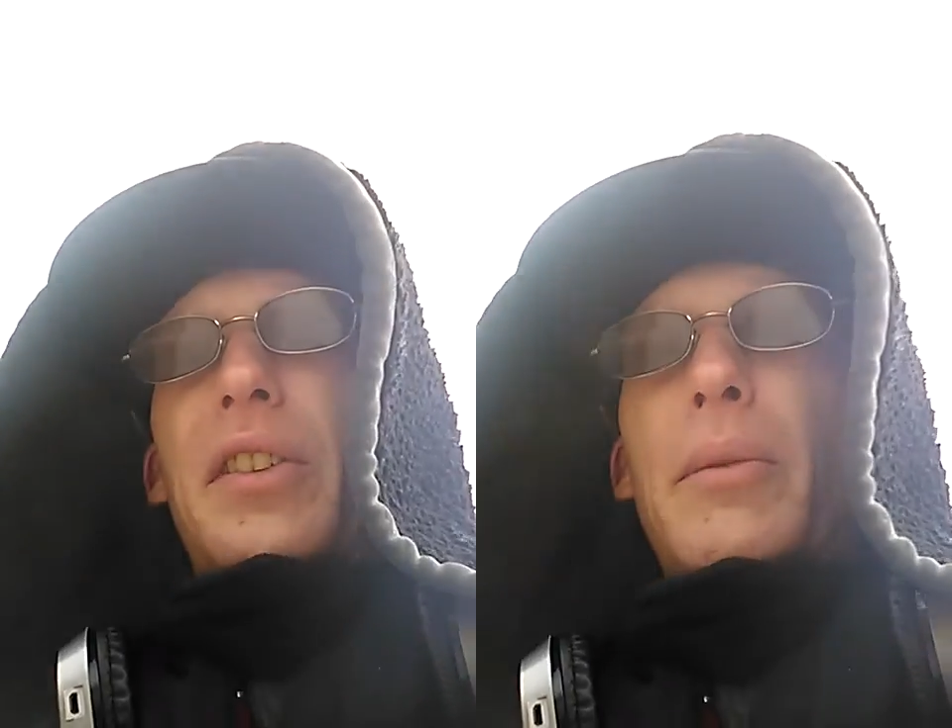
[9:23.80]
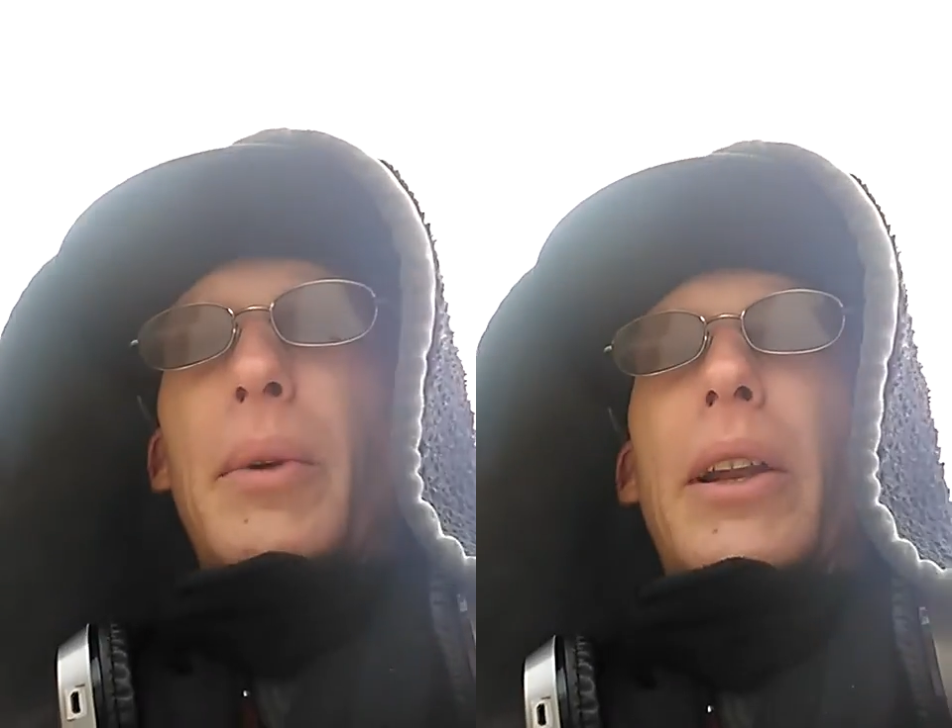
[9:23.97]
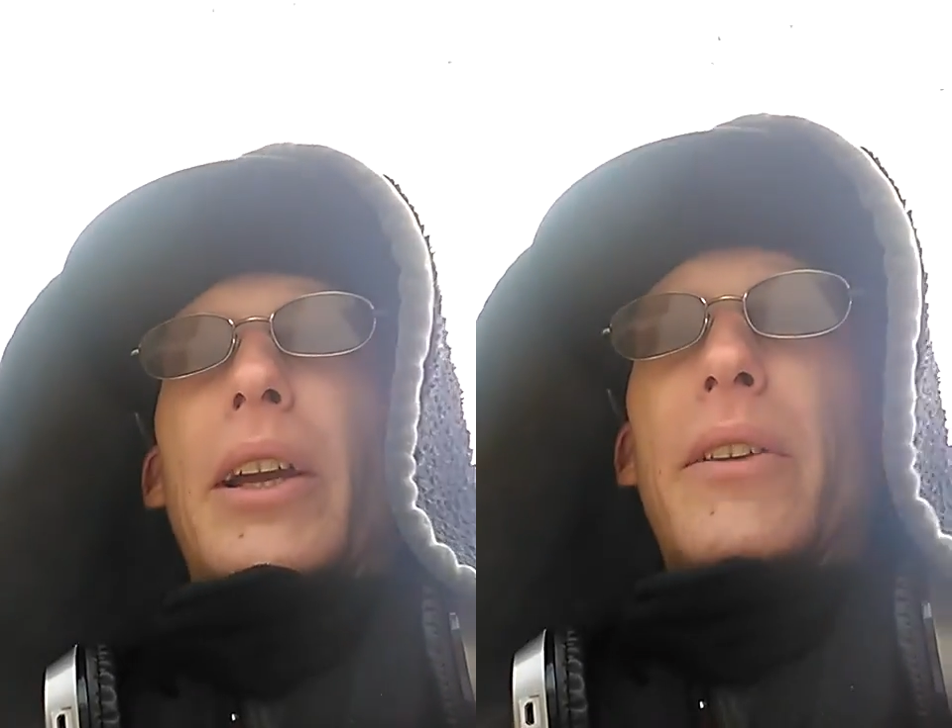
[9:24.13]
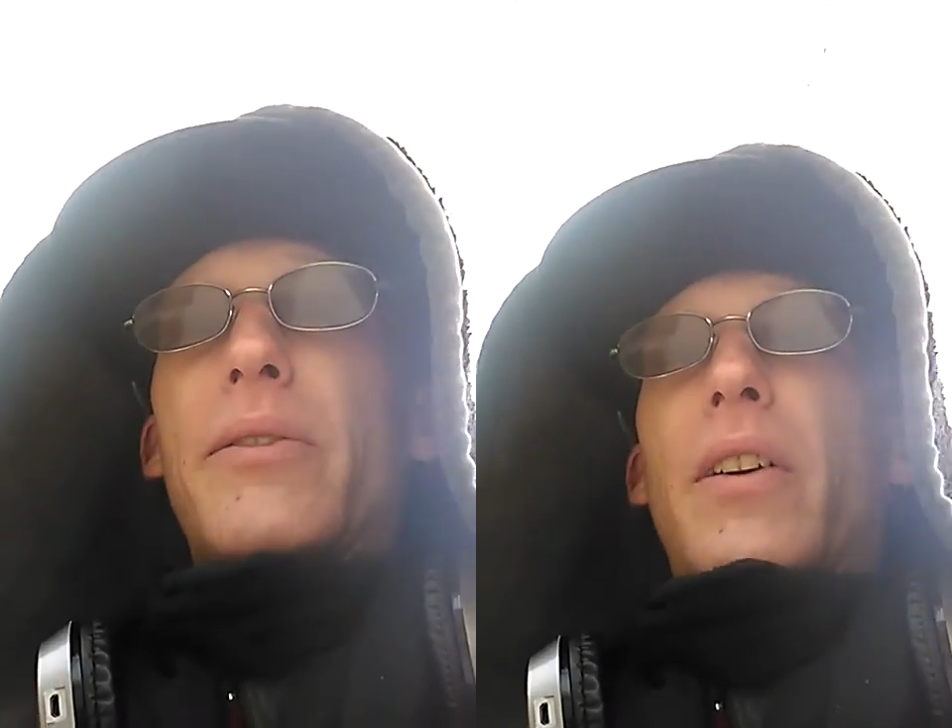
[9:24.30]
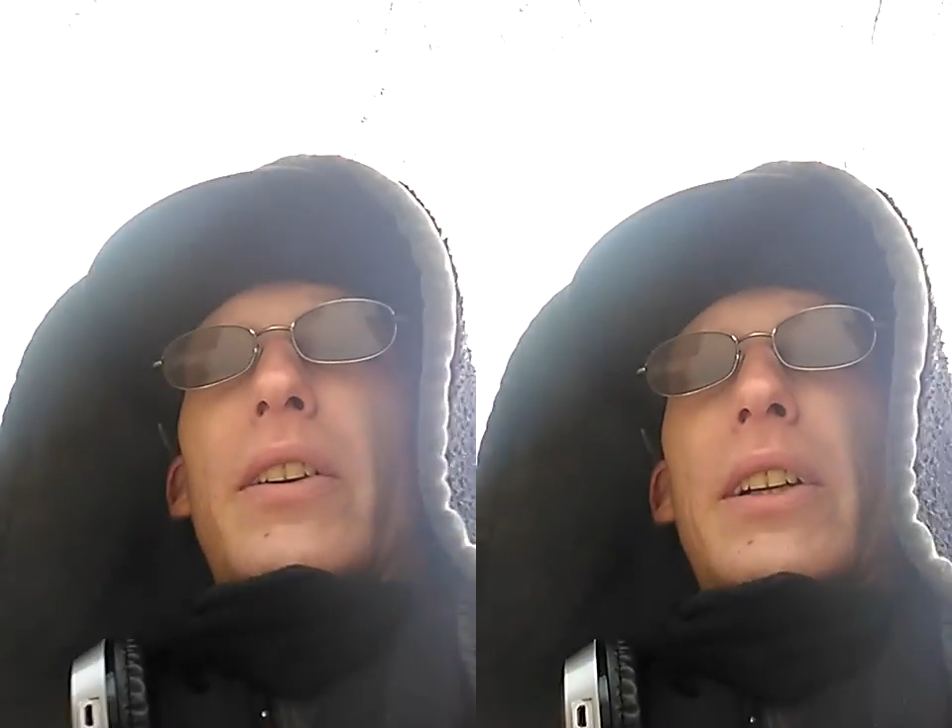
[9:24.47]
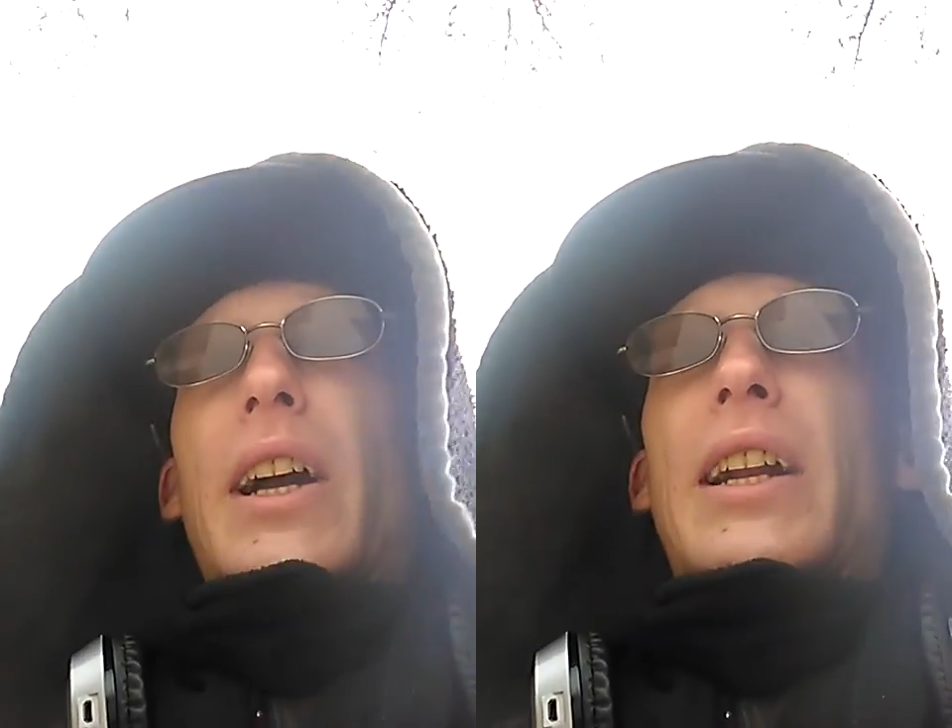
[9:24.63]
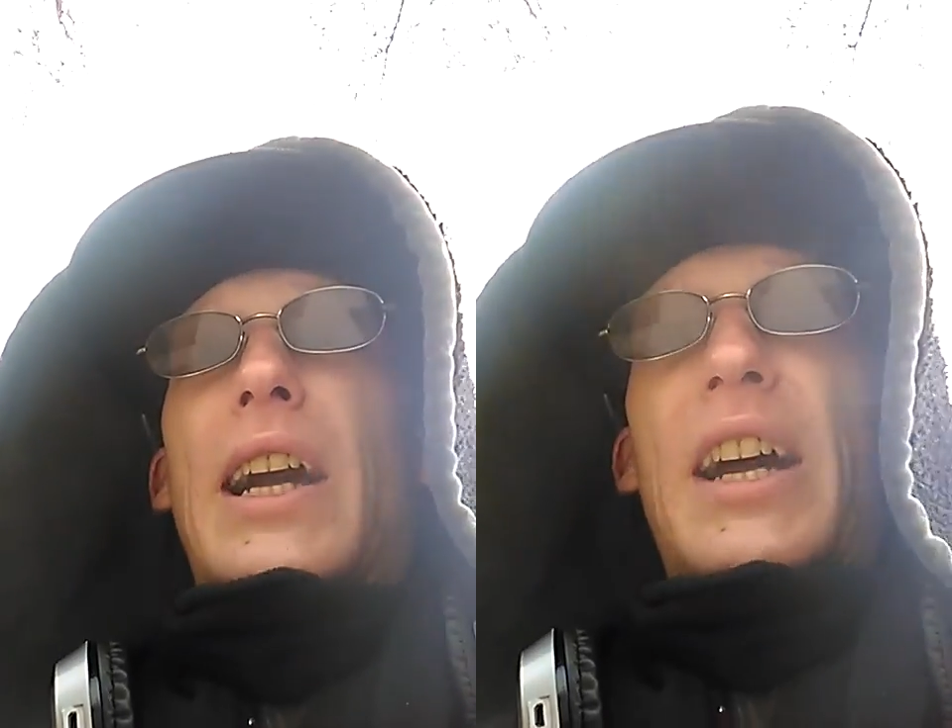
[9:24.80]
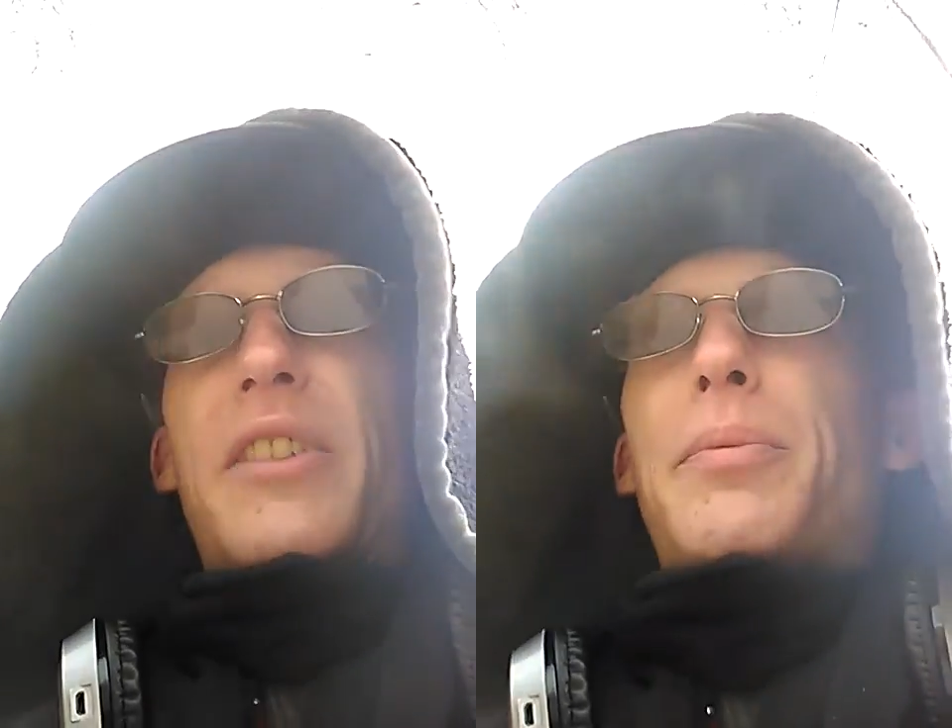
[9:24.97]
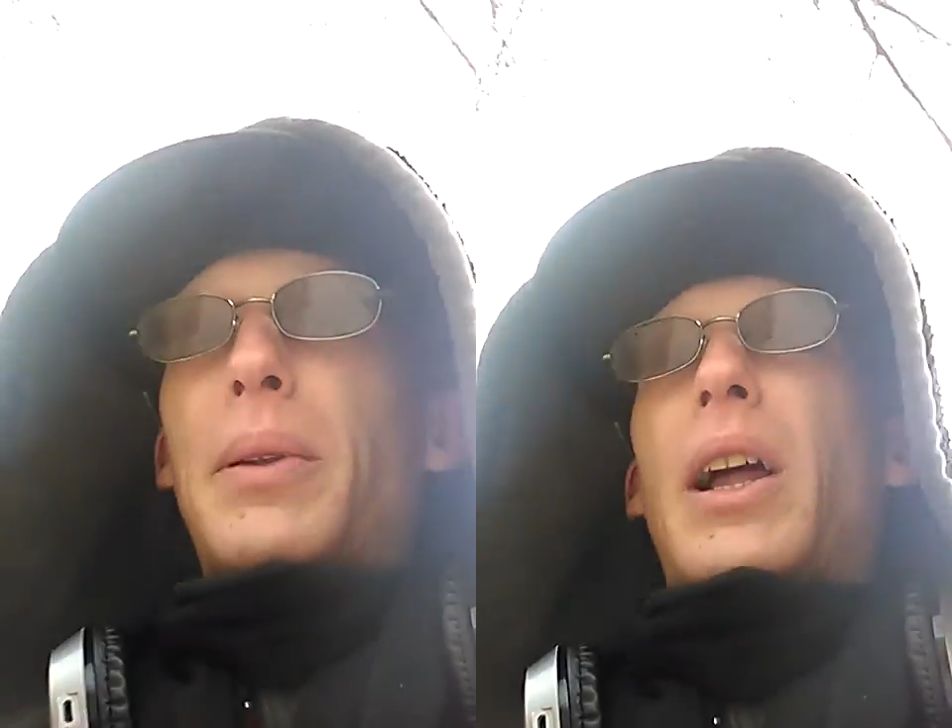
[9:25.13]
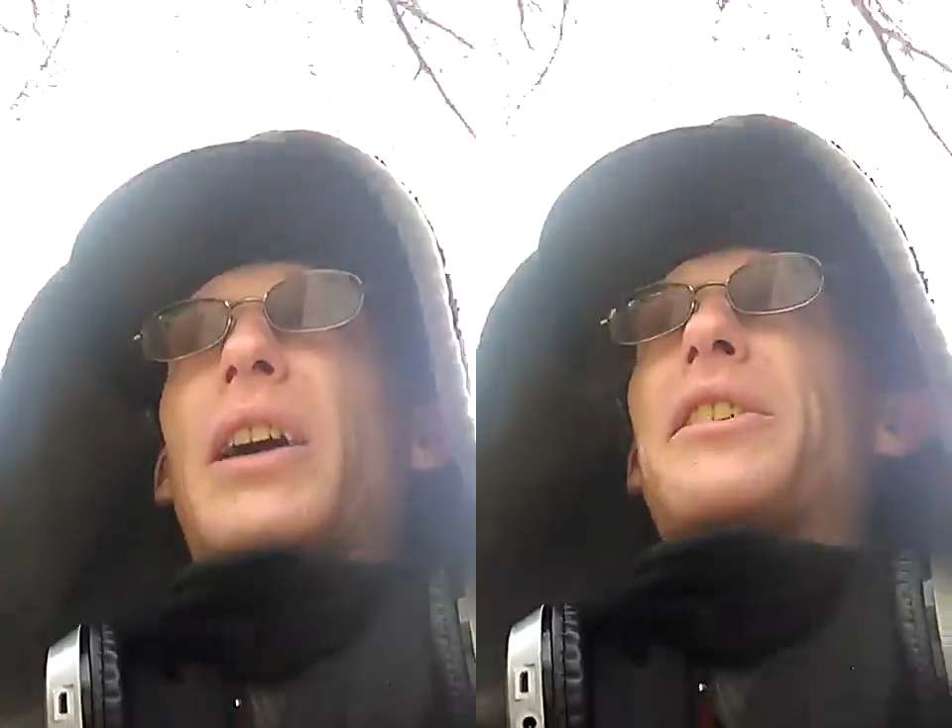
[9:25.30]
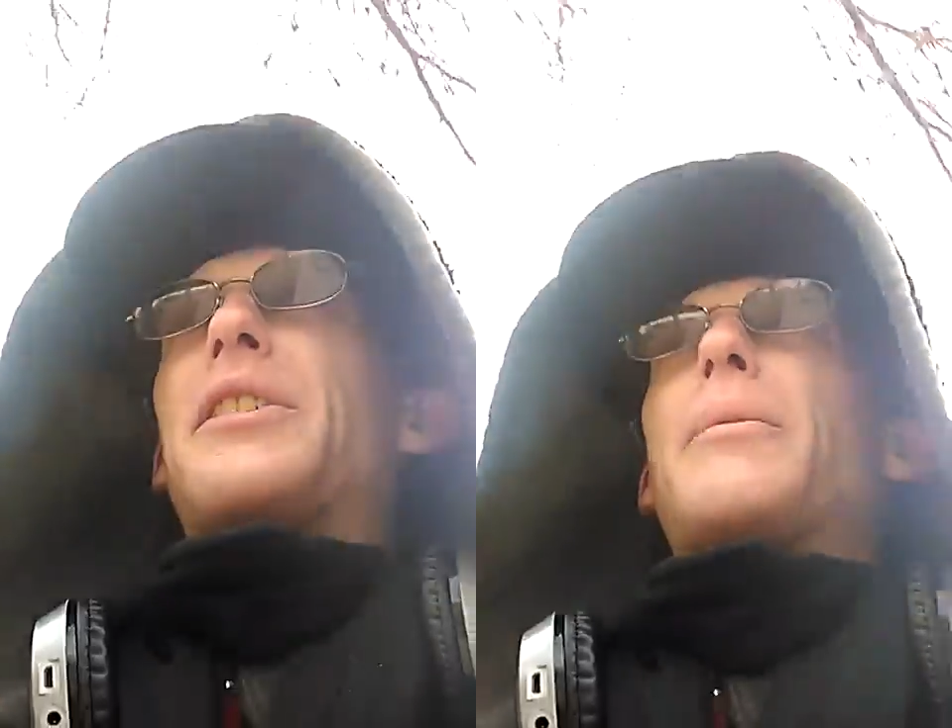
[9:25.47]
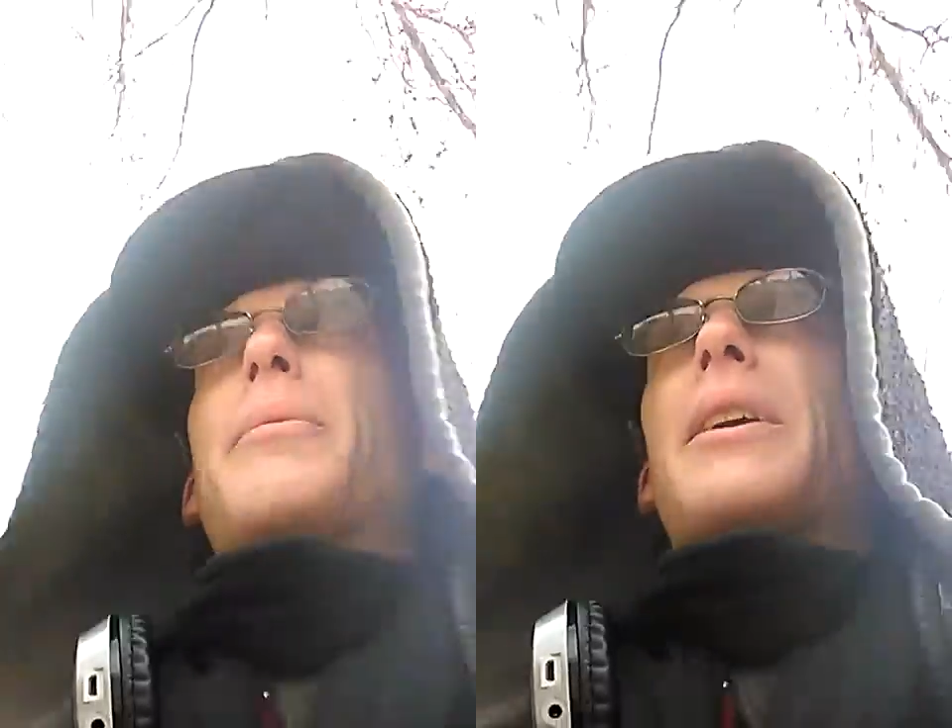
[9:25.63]
out some idiot fucking got
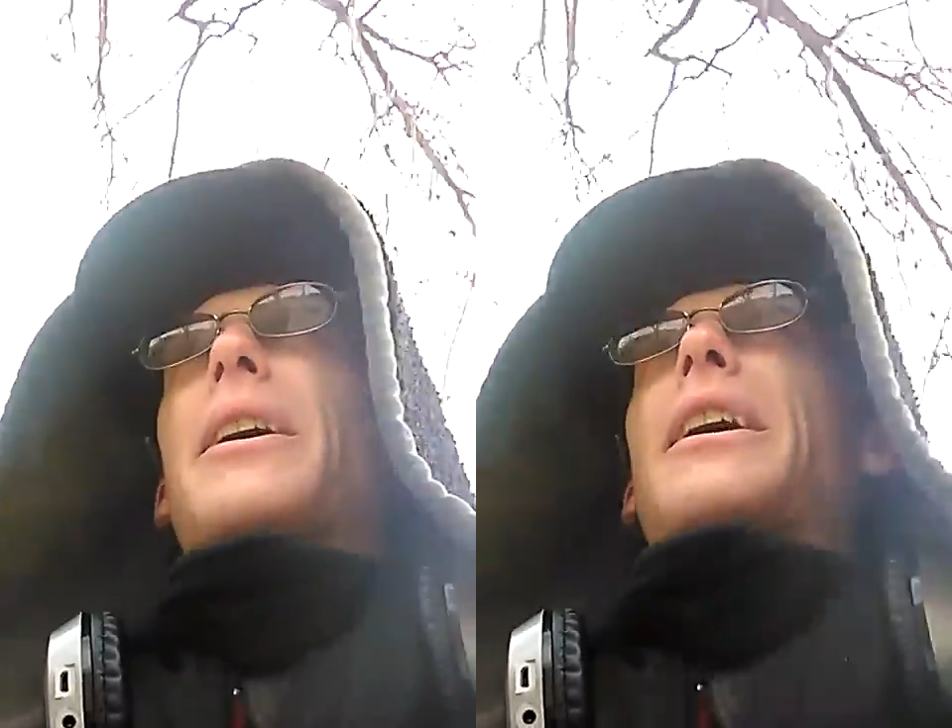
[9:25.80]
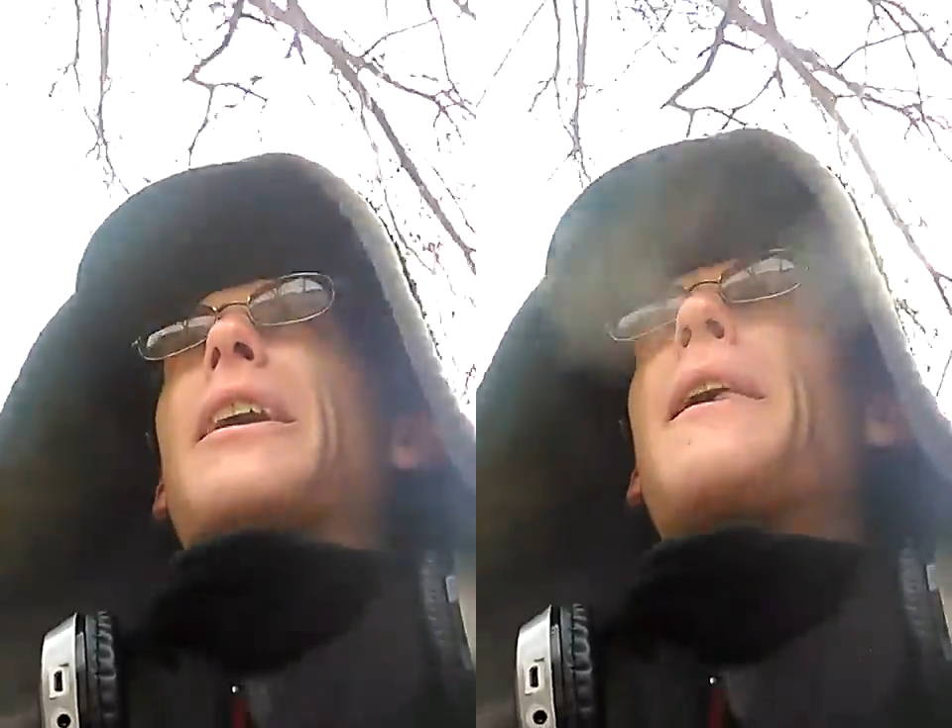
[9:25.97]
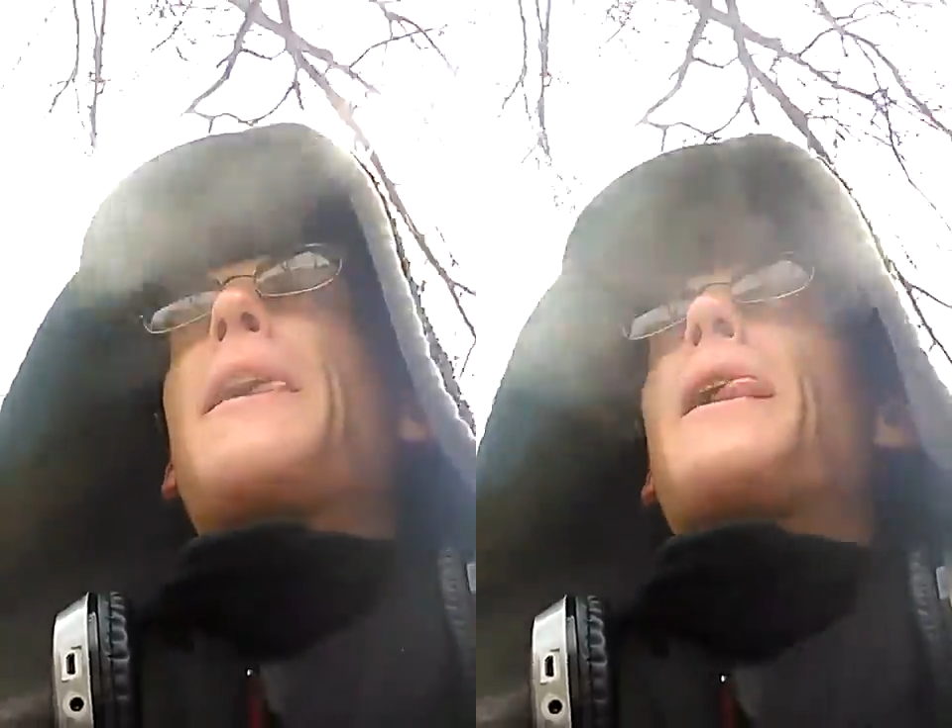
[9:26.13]
hospitalized up there